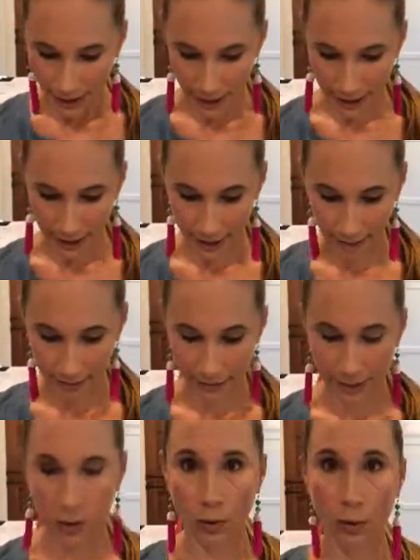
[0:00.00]

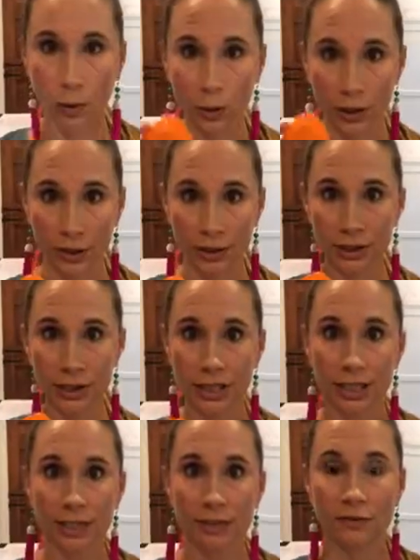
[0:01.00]
The orange
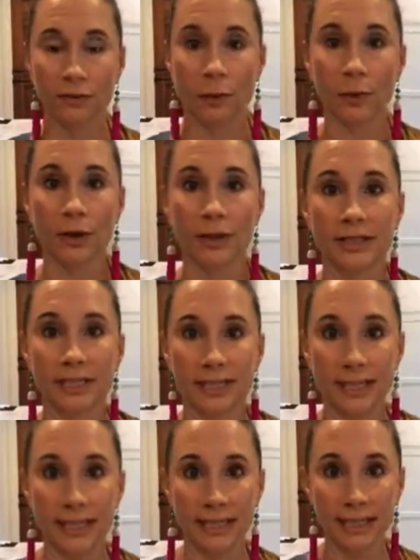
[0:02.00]
is for
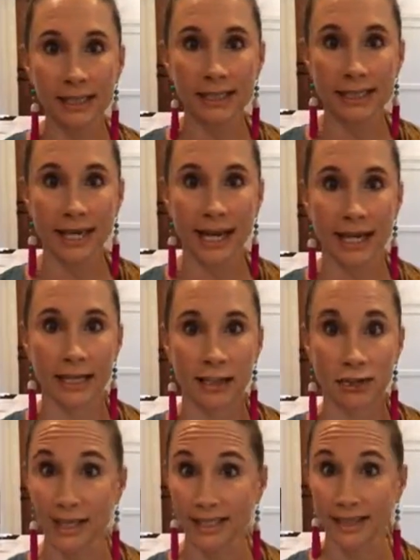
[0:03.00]
seeds
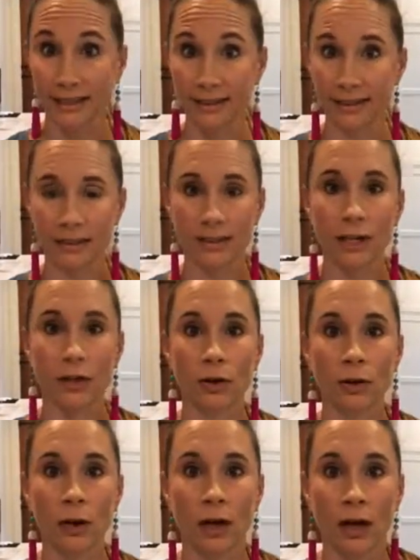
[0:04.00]
and dressings.
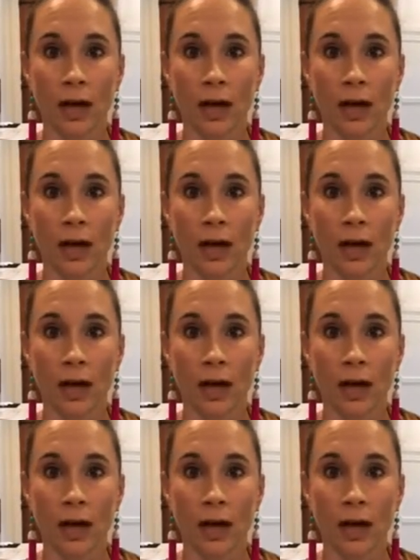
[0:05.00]
So